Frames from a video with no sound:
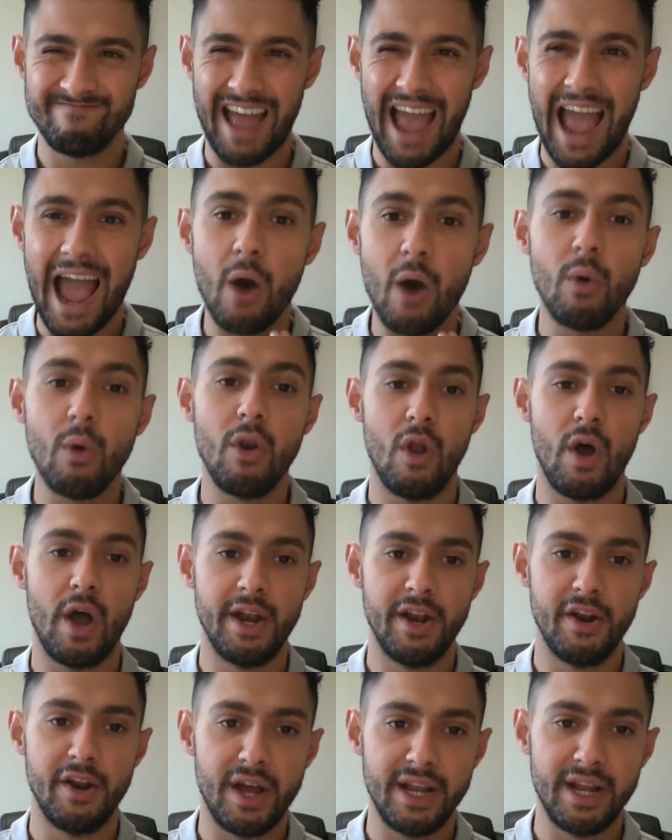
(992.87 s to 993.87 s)
outline
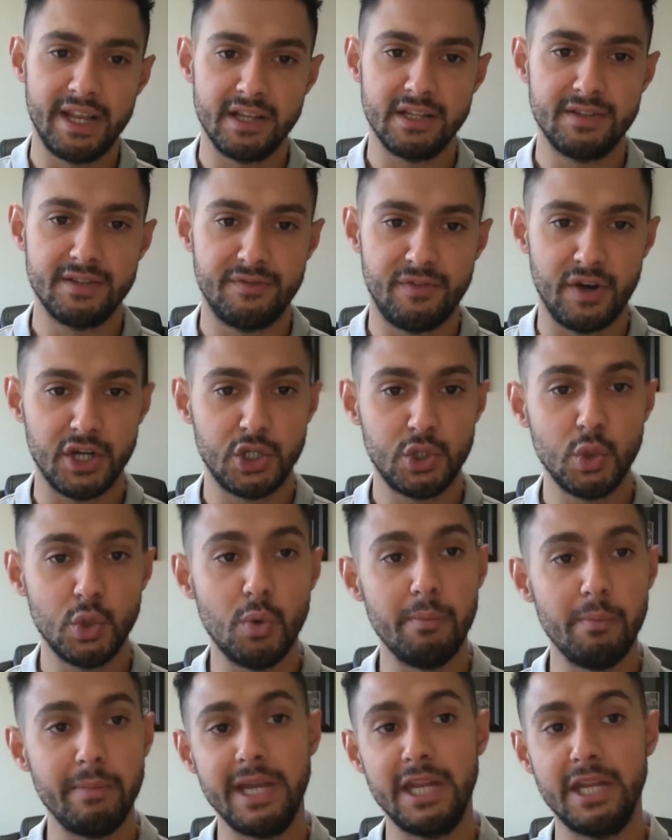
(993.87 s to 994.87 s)
and identify
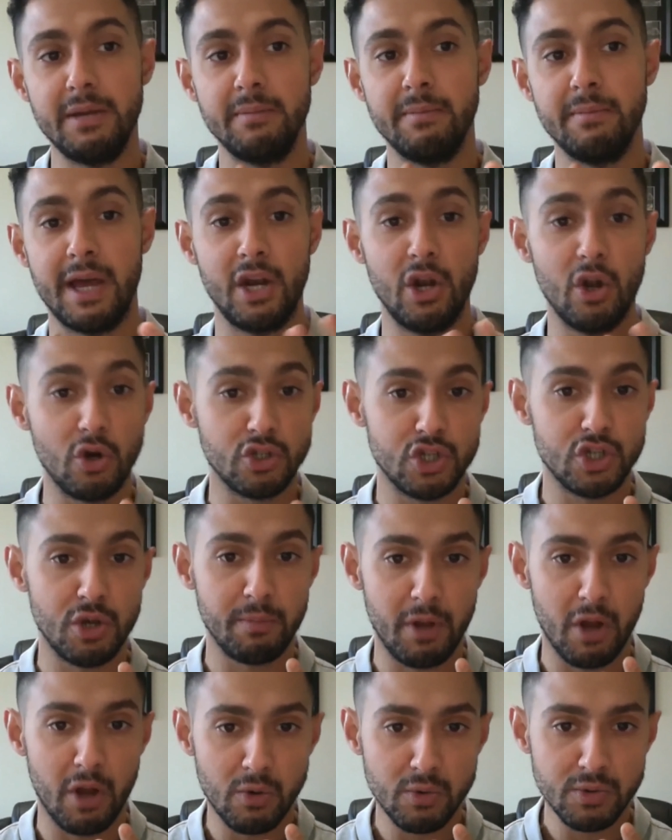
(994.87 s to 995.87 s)
short, medium and long-term
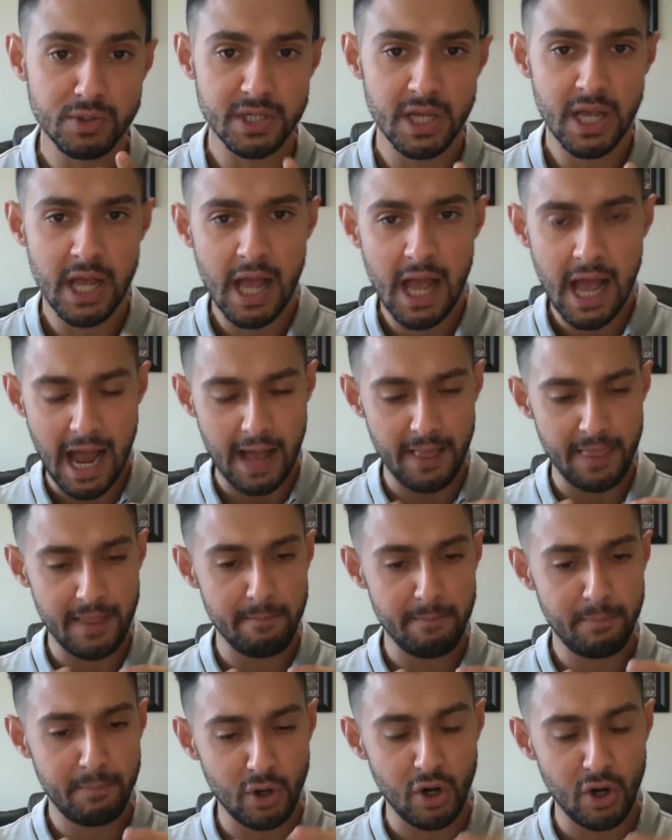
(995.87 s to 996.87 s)
goals, and then
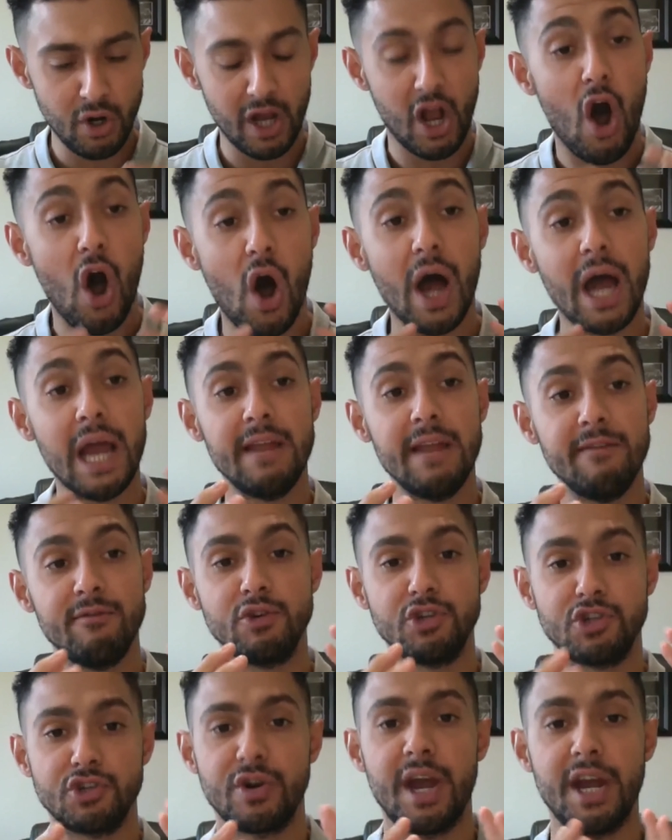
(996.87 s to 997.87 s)
put like a high-level
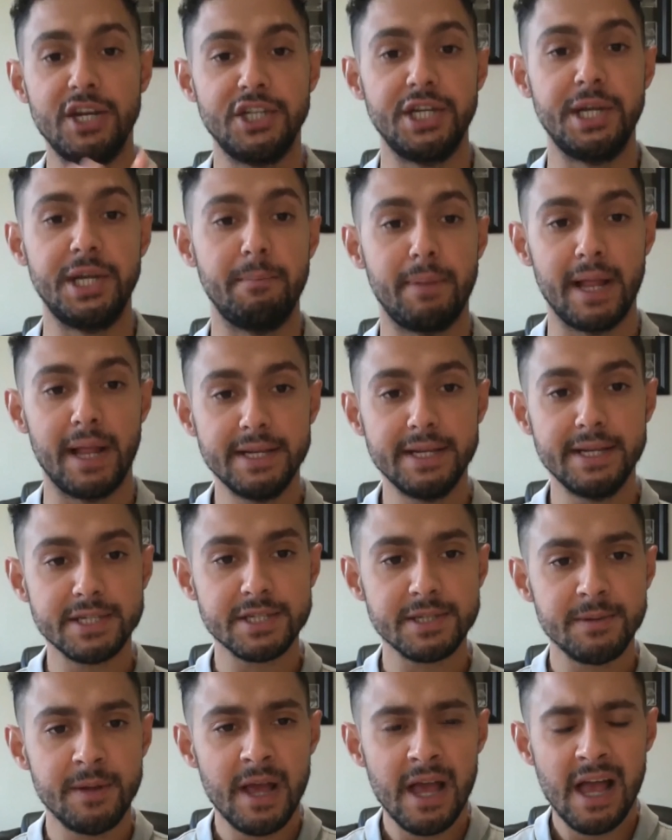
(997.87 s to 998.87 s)
strategy in
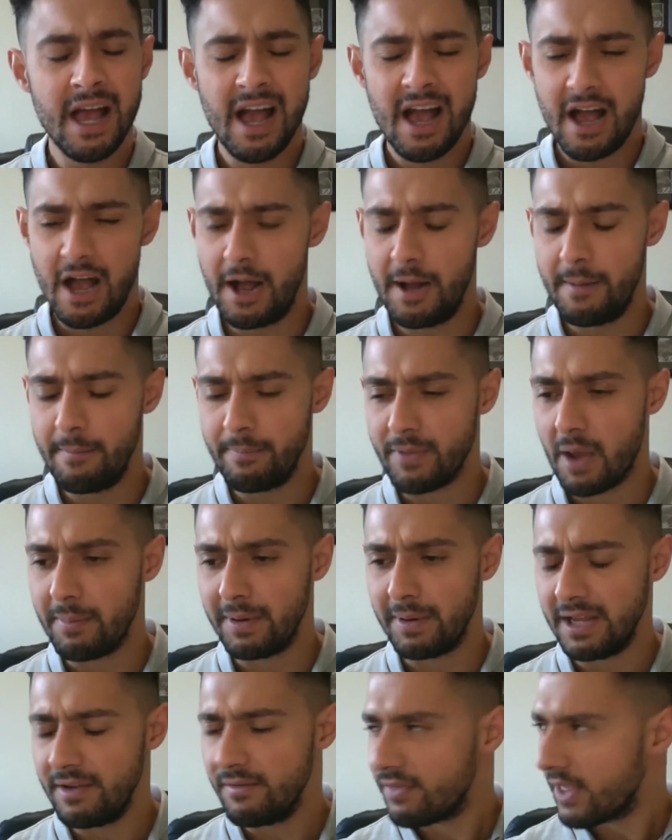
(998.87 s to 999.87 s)
place. I
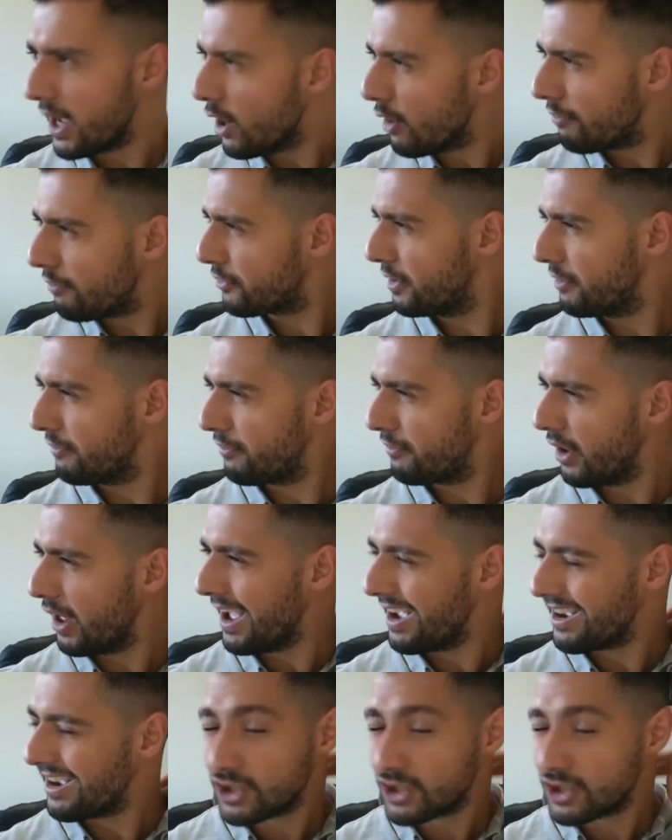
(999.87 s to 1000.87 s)
believe they offer it for
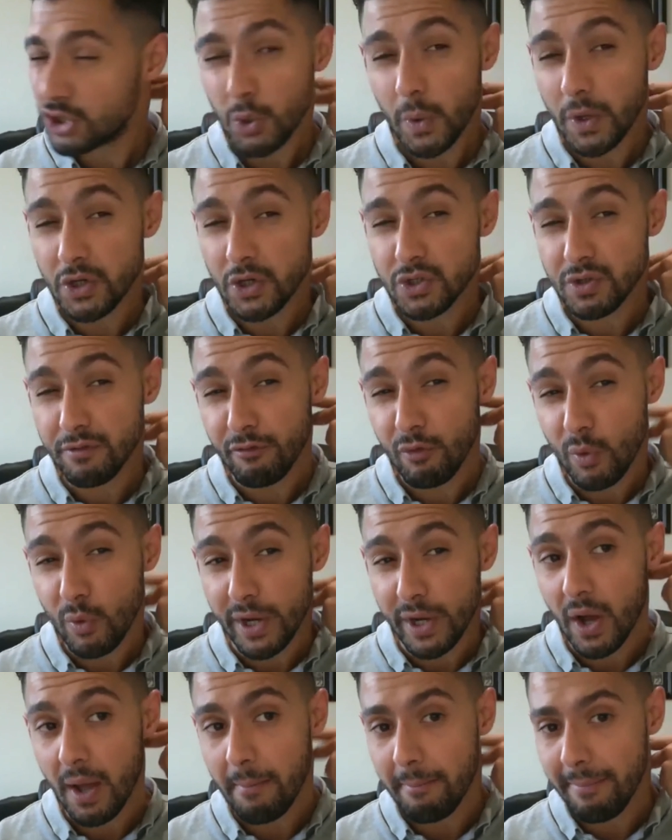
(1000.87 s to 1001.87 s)
like
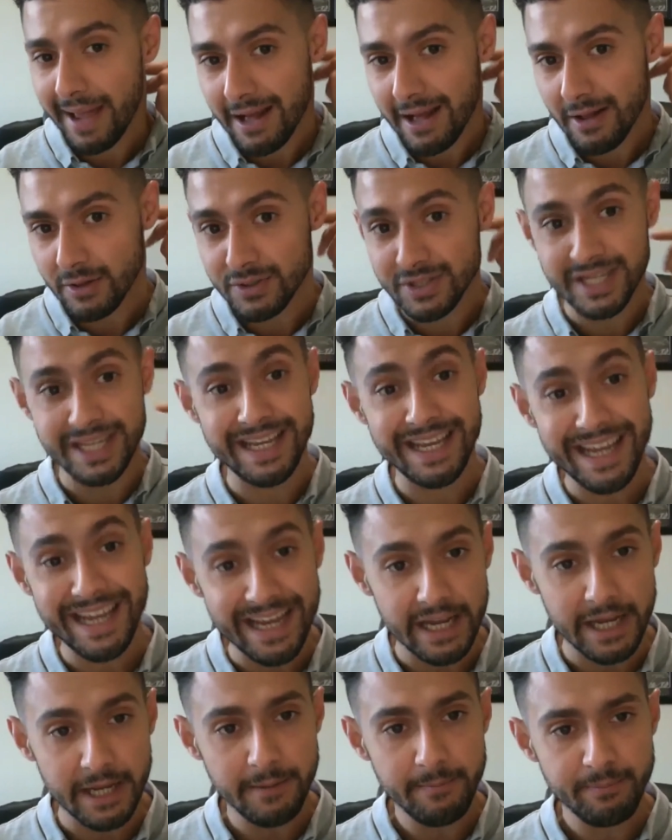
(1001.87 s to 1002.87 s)
£249 a
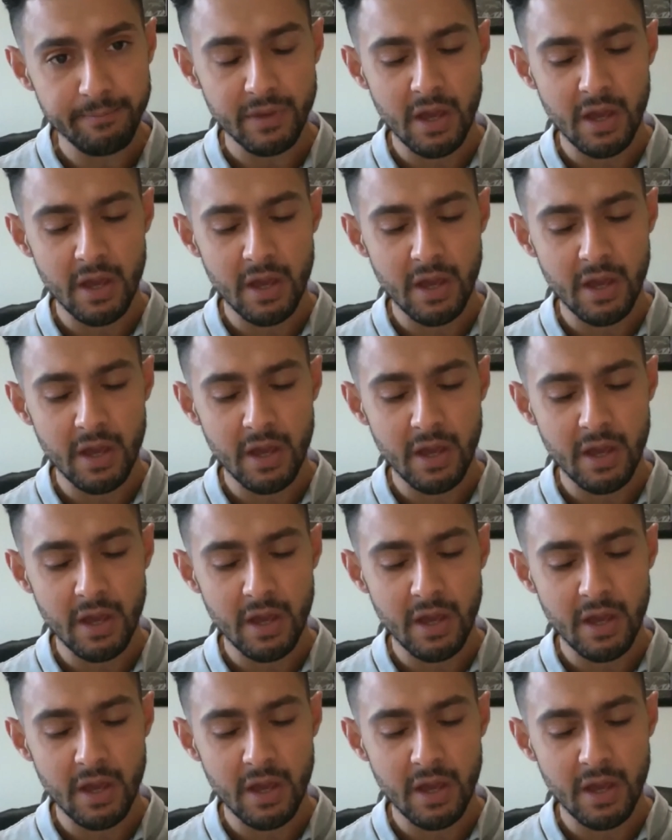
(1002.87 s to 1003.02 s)
year.